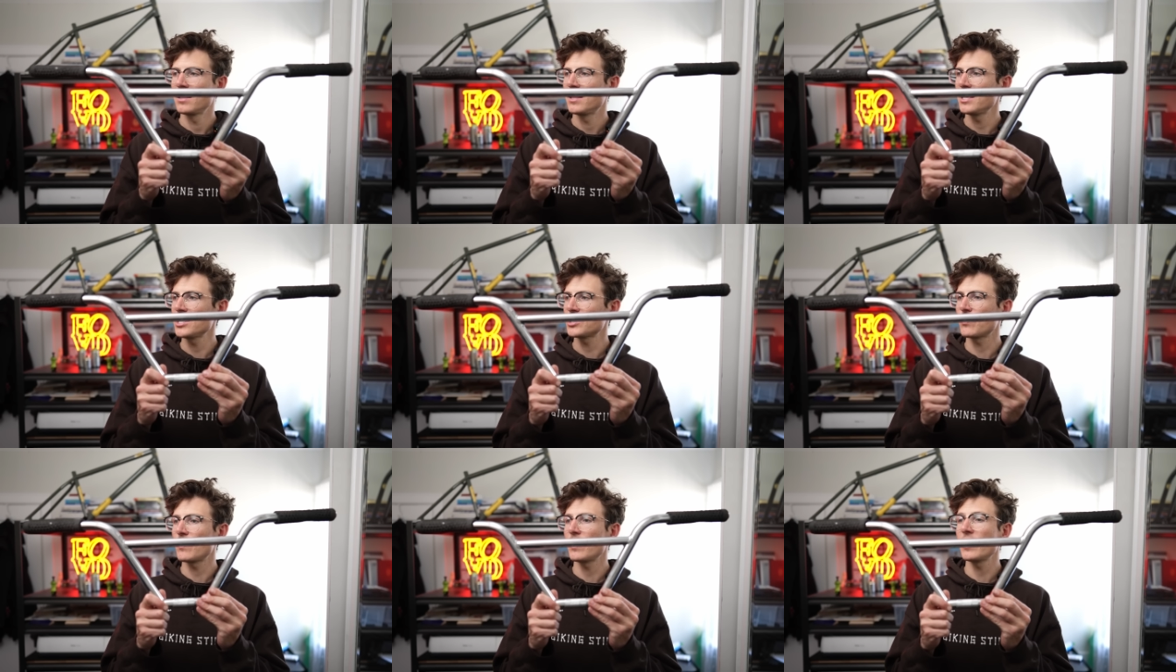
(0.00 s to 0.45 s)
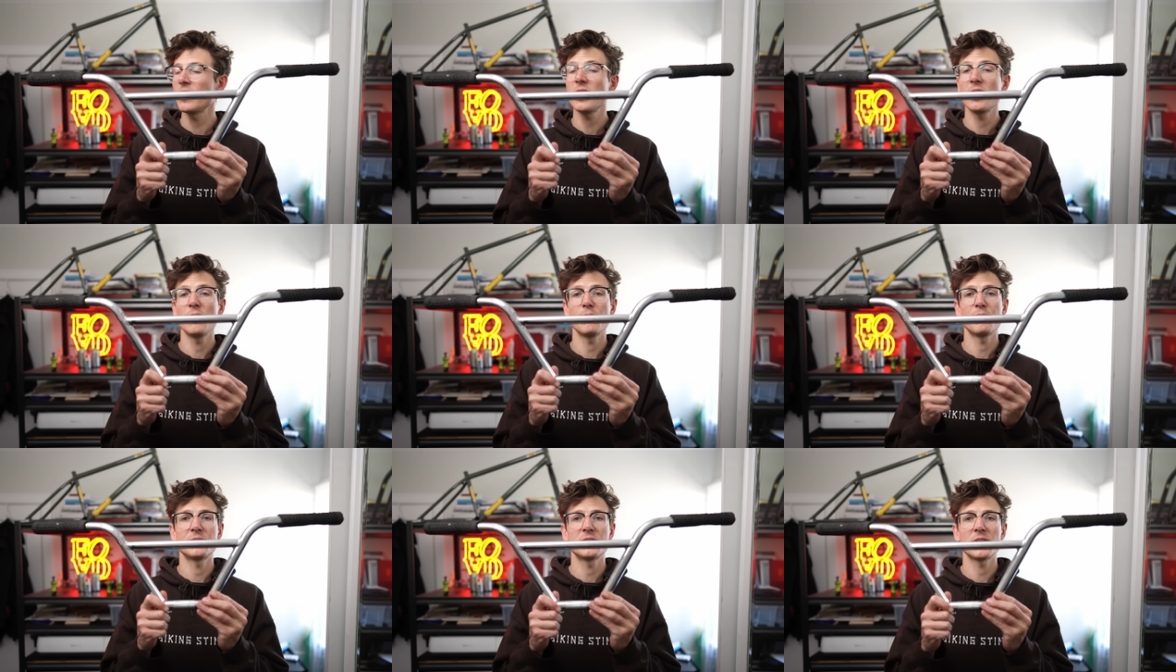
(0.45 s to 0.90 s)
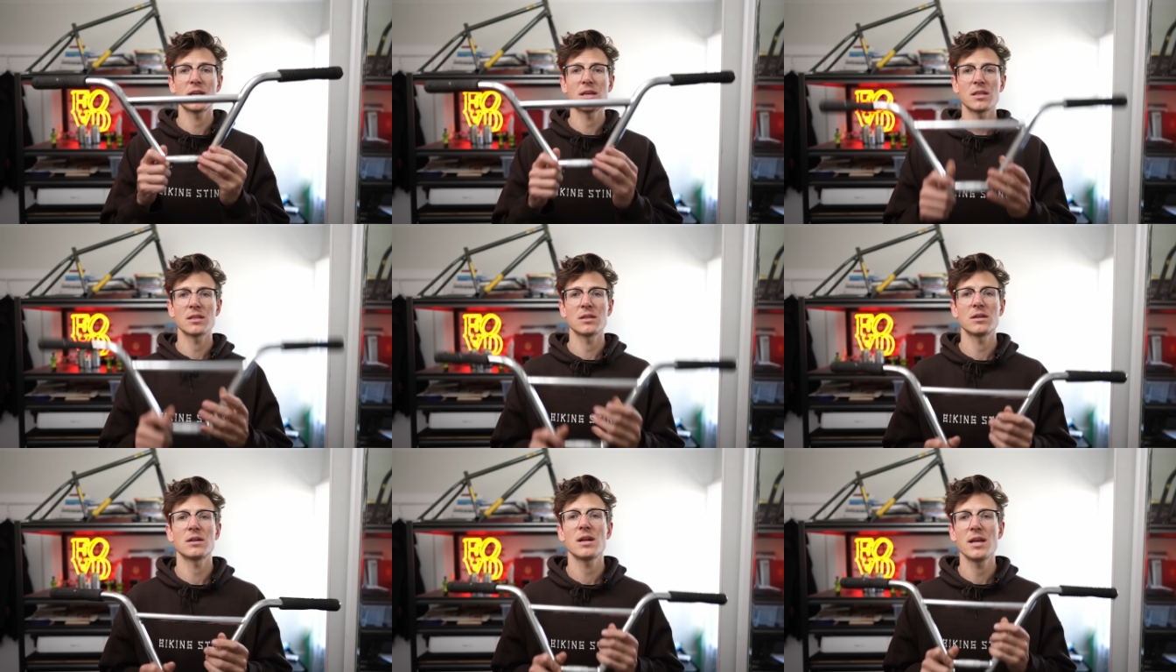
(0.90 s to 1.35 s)
This one in
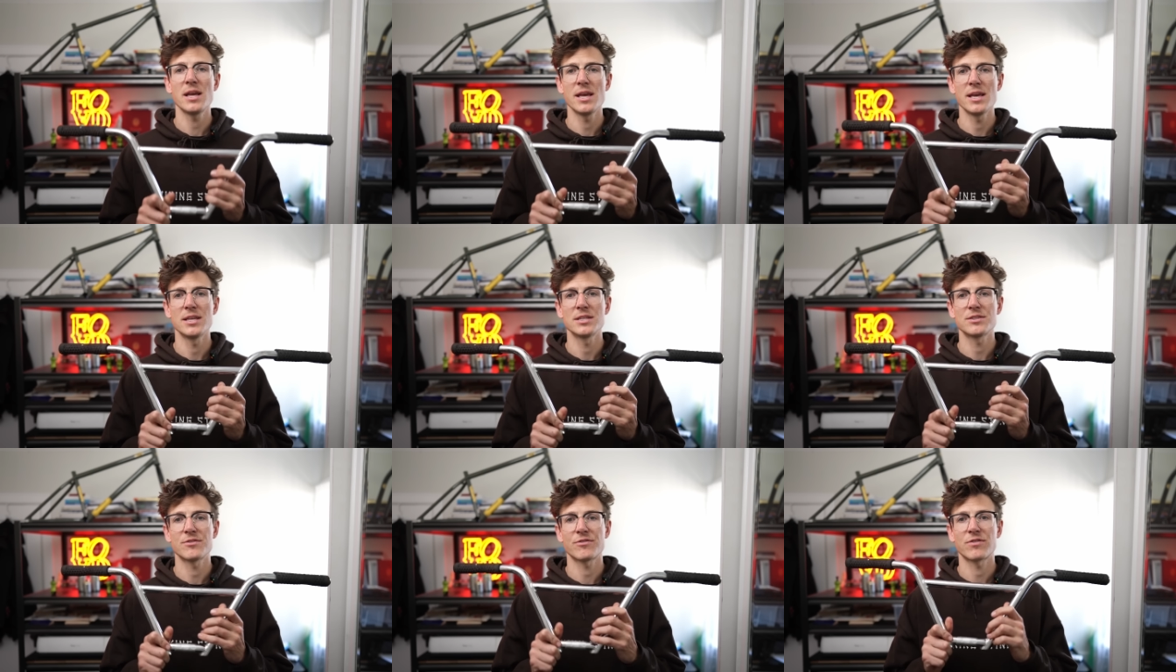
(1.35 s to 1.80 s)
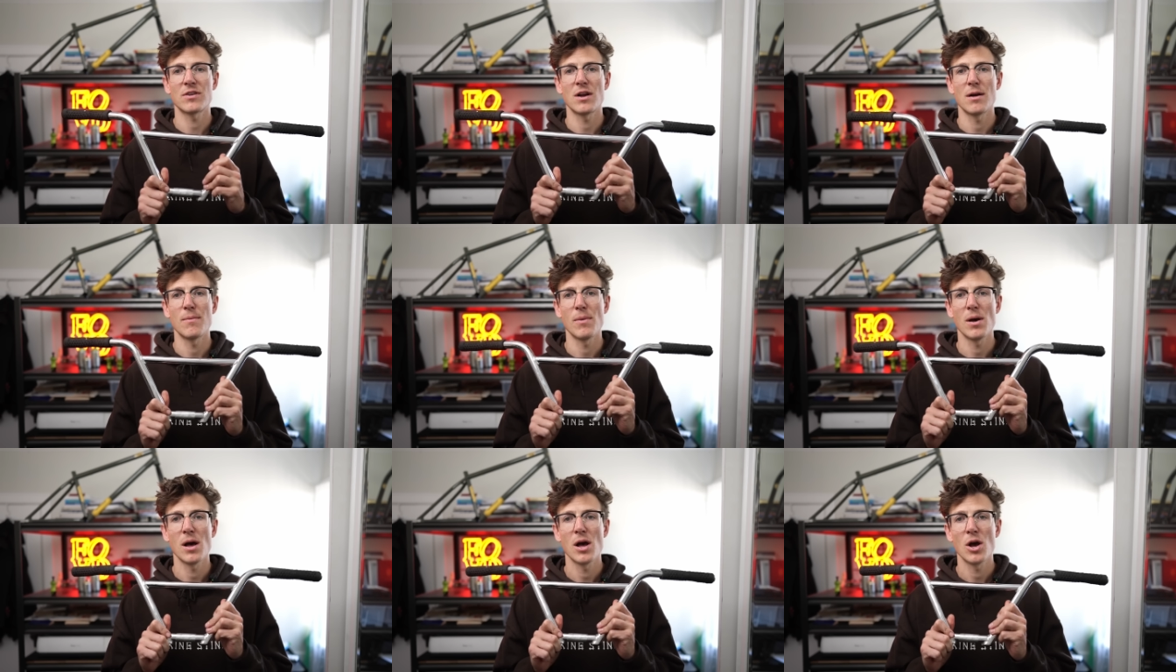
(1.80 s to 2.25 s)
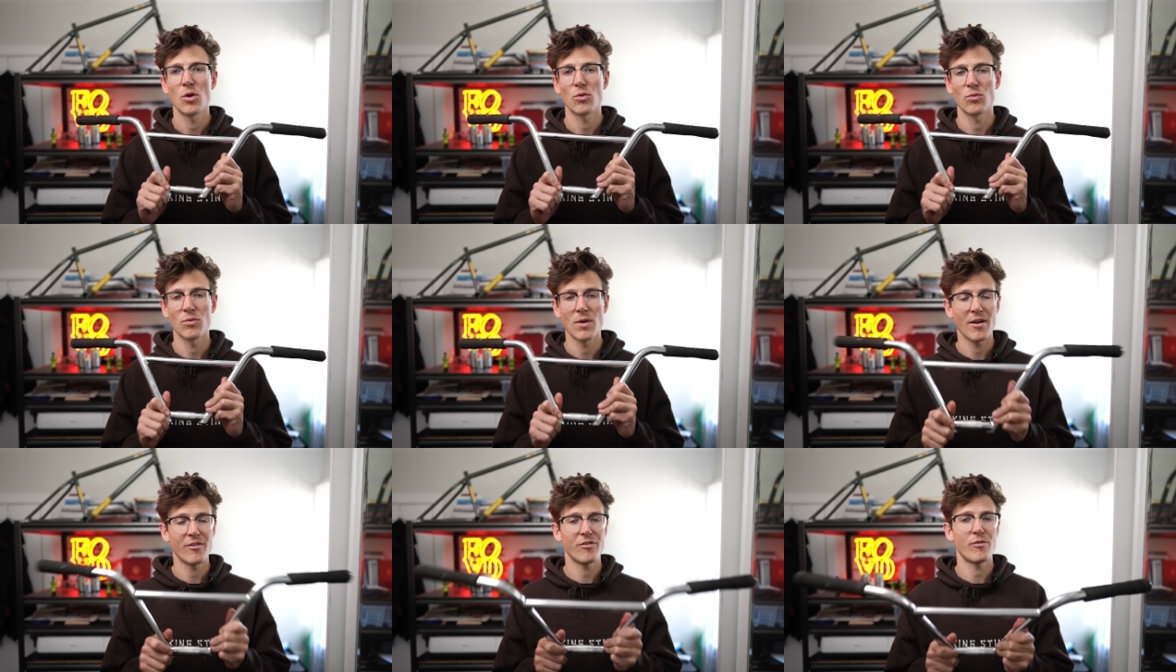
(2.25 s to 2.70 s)
particular is from
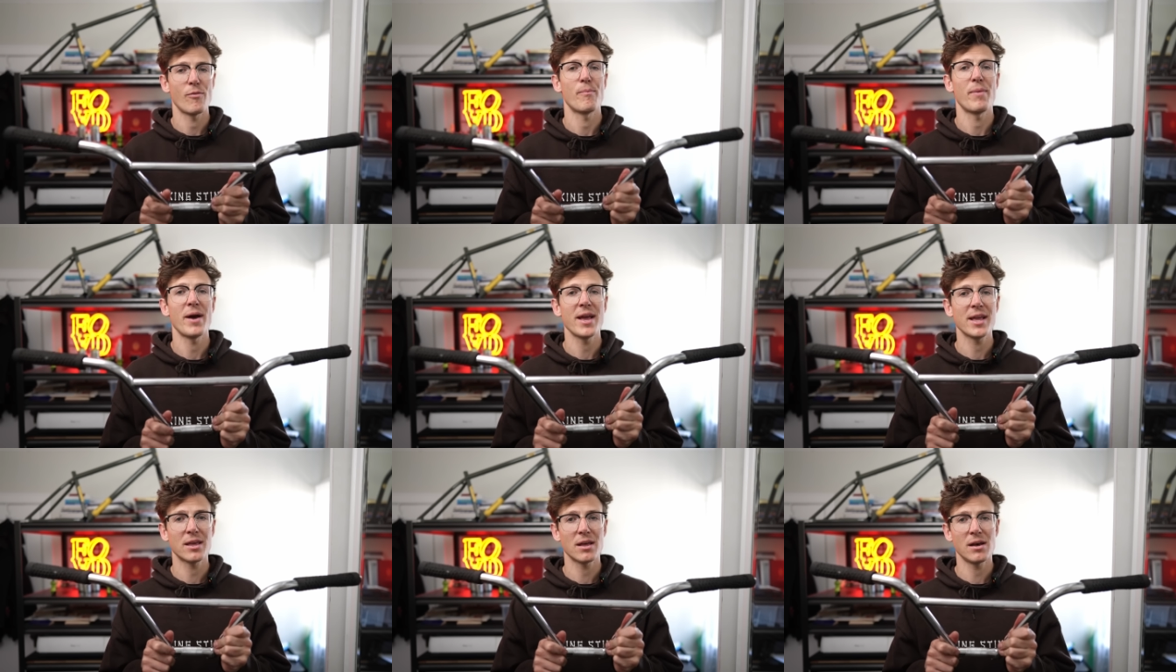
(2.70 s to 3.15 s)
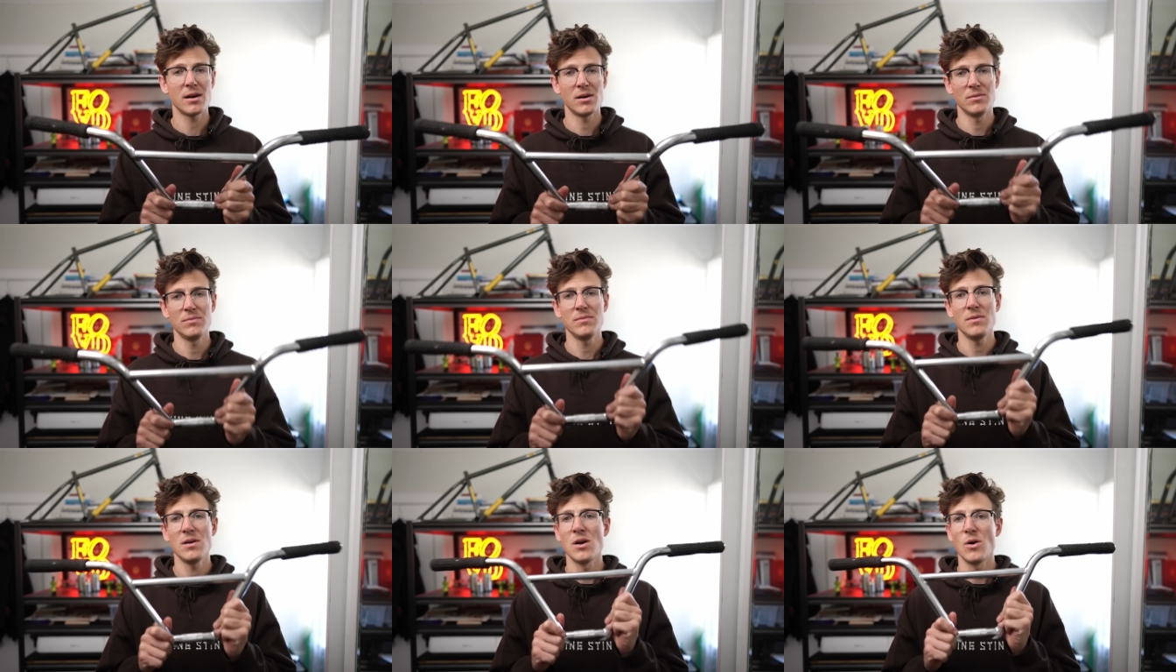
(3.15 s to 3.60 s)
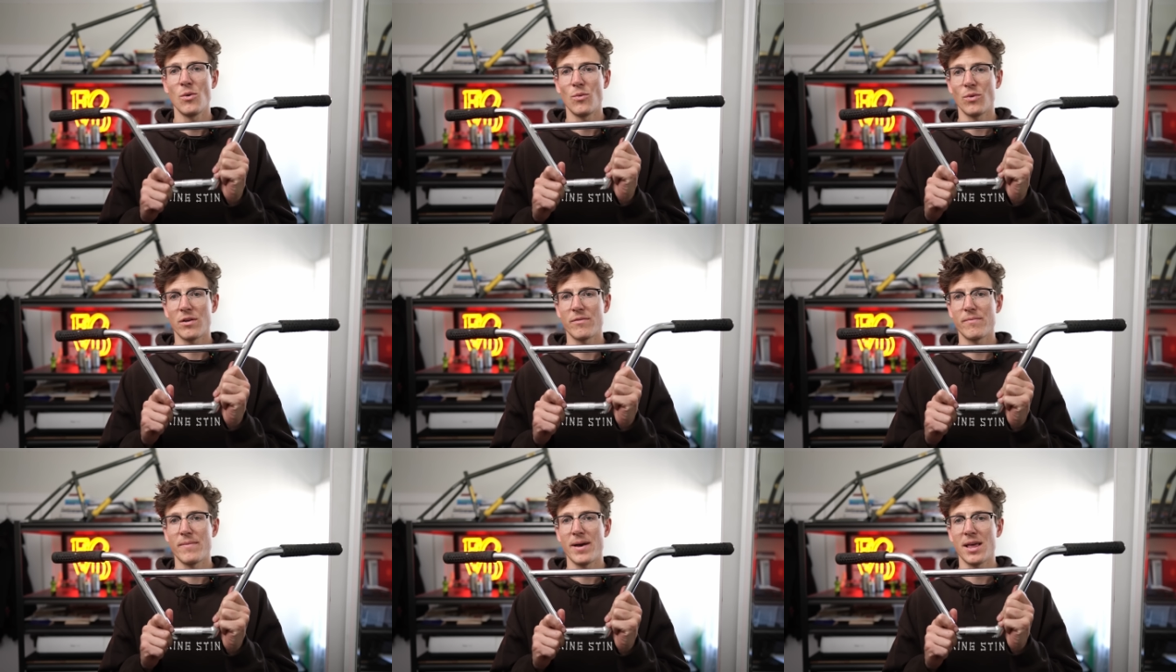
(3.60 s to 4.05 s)
Ruff Bike Co,
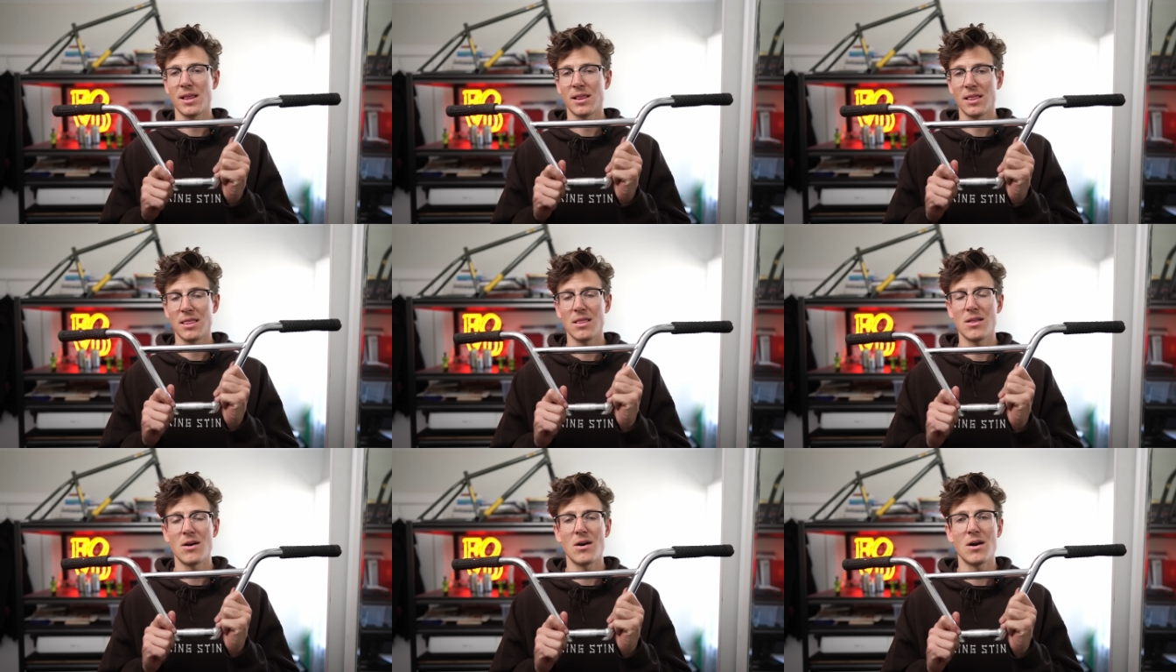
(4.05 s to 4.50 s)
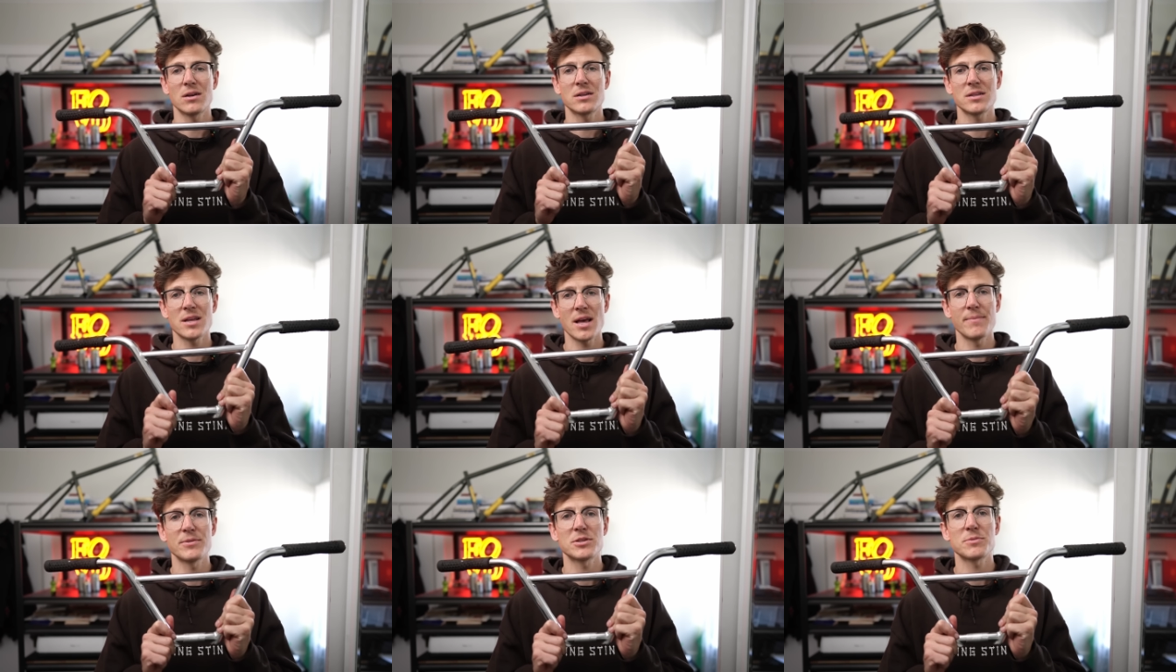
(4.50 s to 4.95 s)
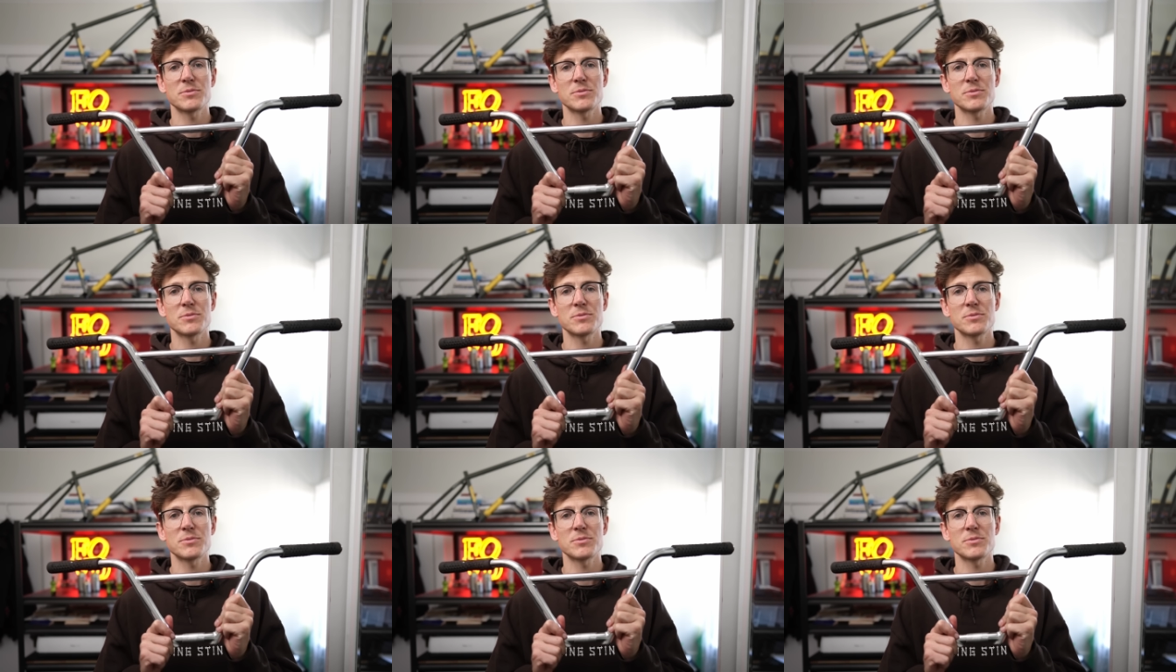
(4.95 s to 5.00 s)
one of my longtime